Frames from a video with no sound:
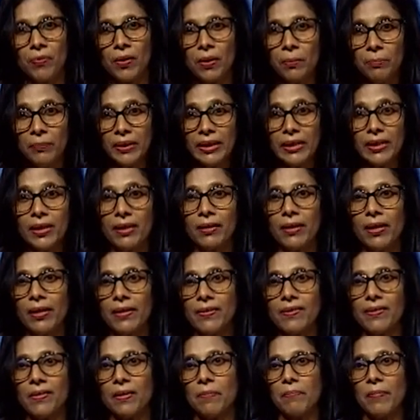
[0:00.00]

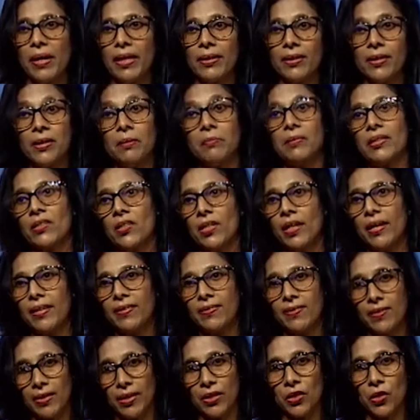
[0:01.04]
Materialism and
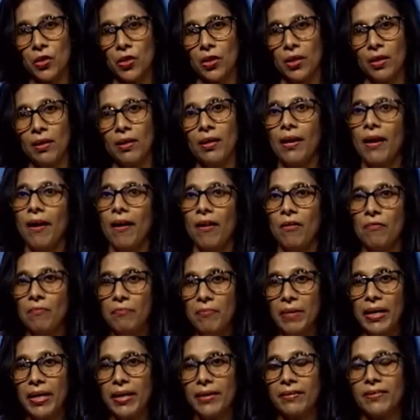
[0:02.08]
commercialization have
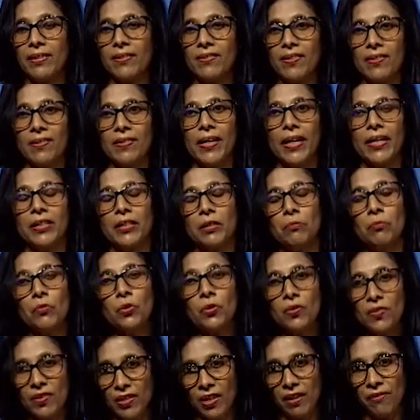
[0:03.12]
made the society
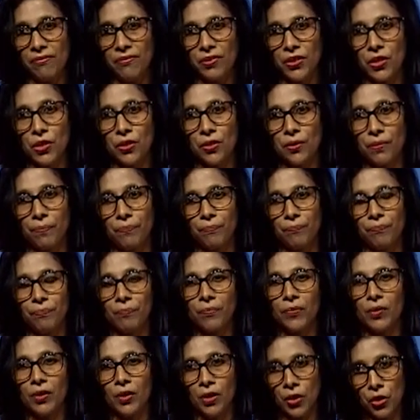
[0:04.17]
more selfish.
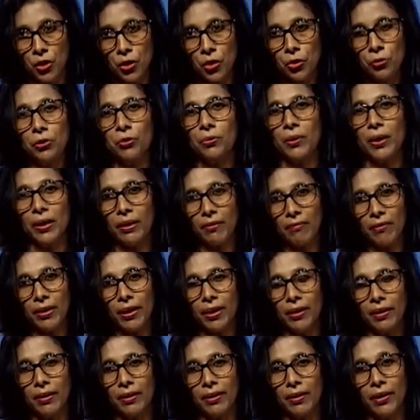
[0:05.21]
Do you agree?
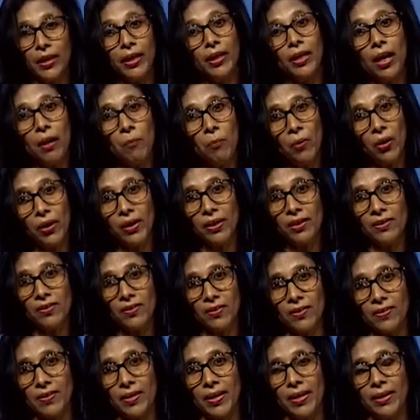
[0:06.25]
In our modern
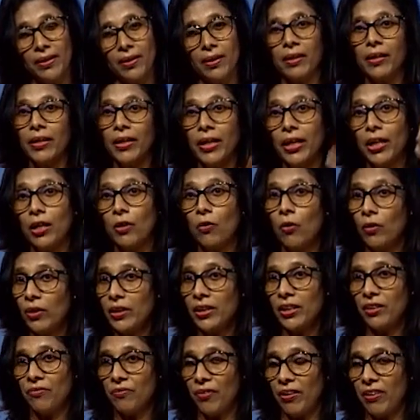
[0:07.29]
society, he wrote
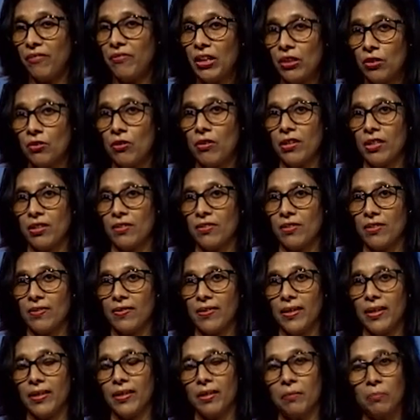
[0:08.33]
it for the Victorian
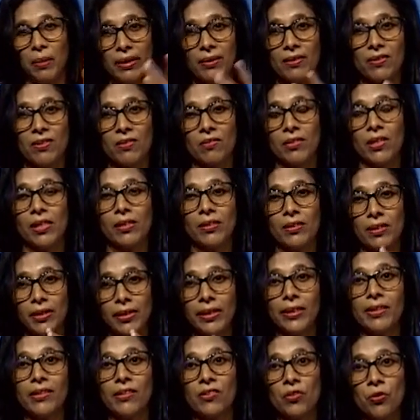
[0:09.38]
society, but still
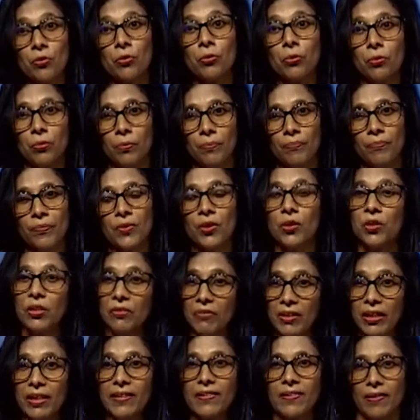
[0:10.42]
it is true,
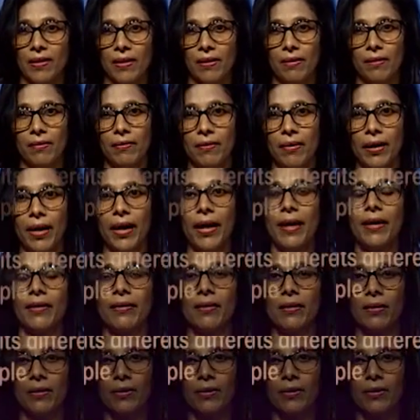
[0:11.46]
universal, and